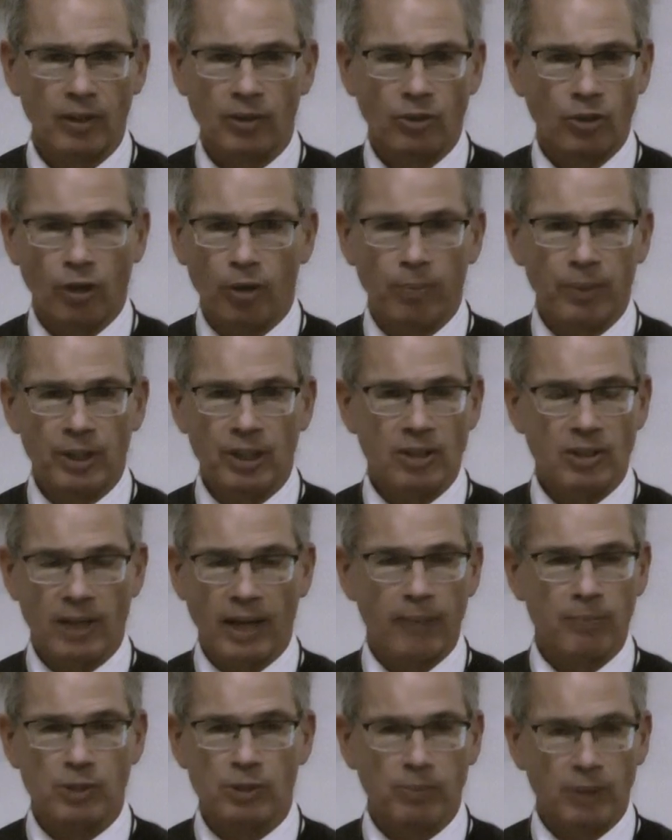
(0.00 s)
Nobody
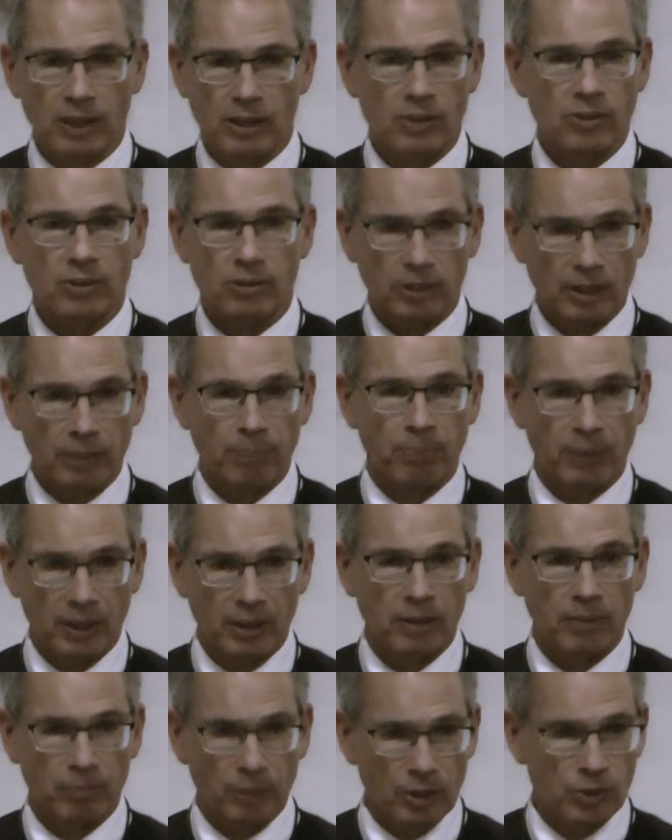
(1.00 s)
tempts me to sleep
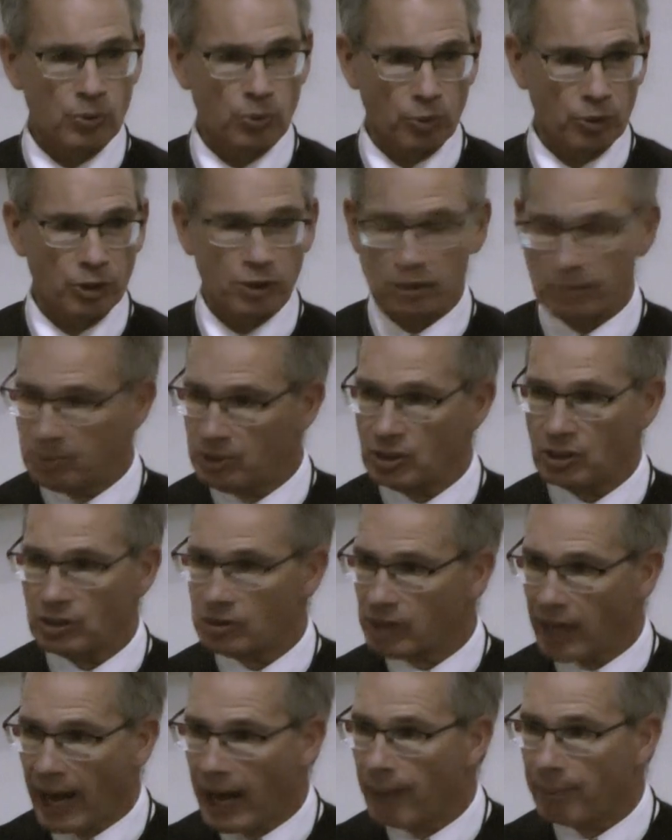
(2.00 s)
in to miss worship. It
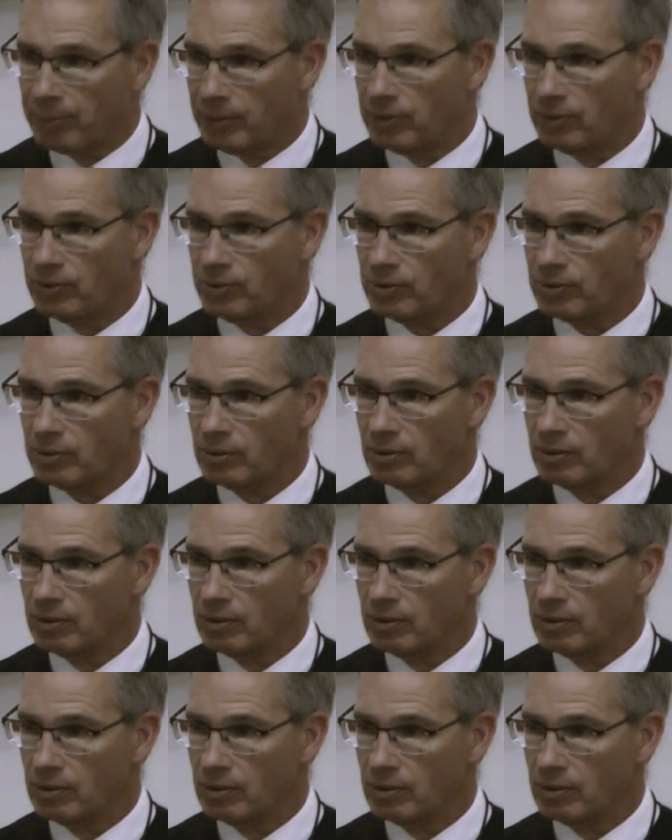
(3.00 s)
just happens.